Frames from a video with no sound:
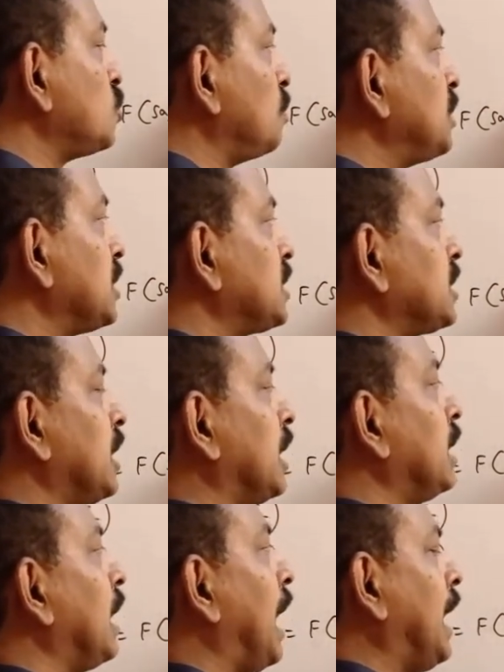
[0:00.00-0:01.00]
of the
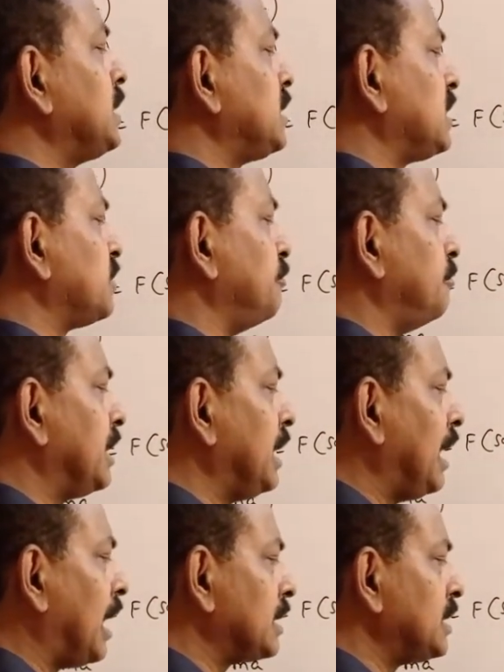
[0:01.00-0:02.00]
Sun, as it is very large